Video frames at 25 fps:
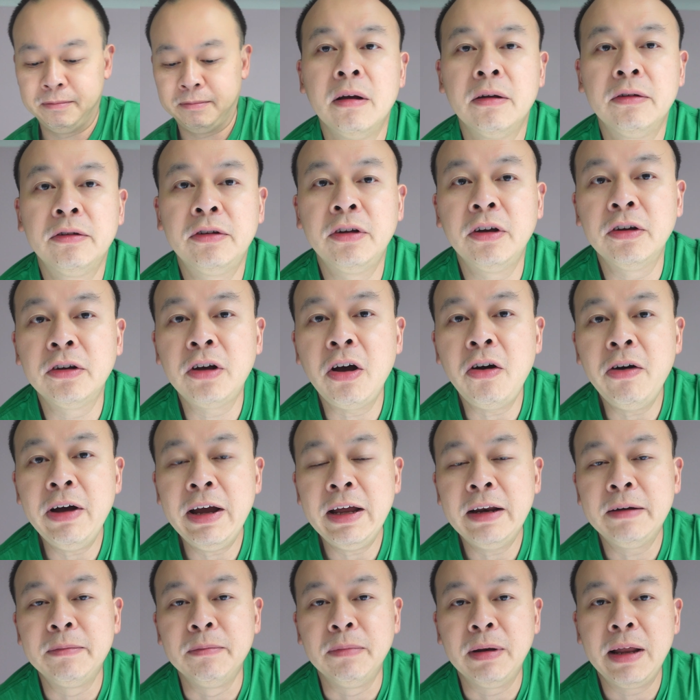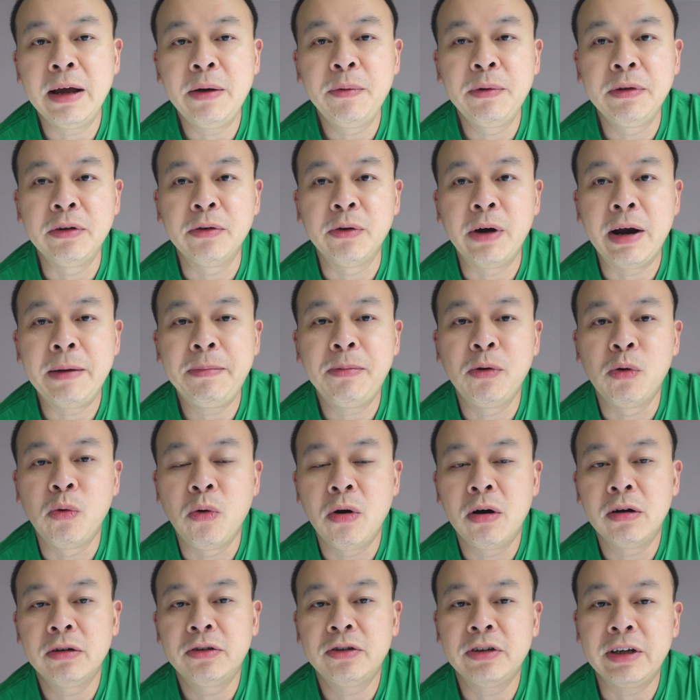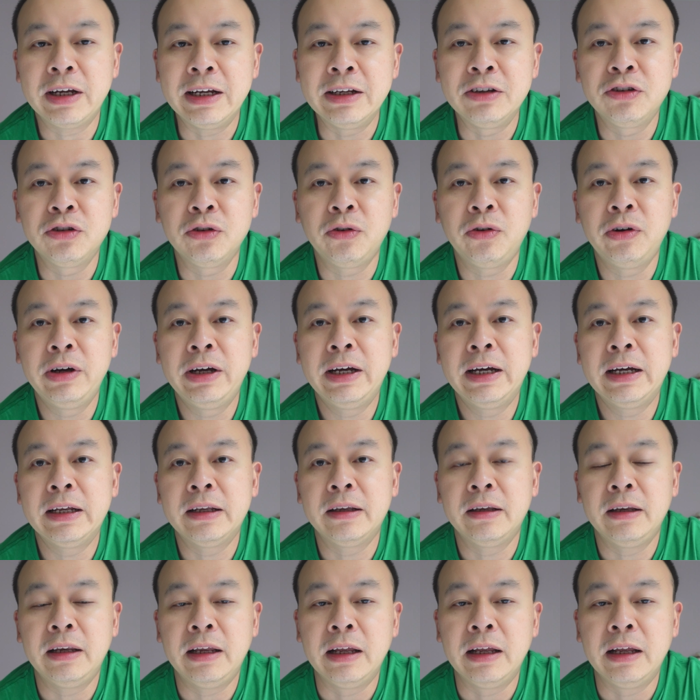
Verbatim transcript: So go ahead and play with your Apple Watch, enjoy it,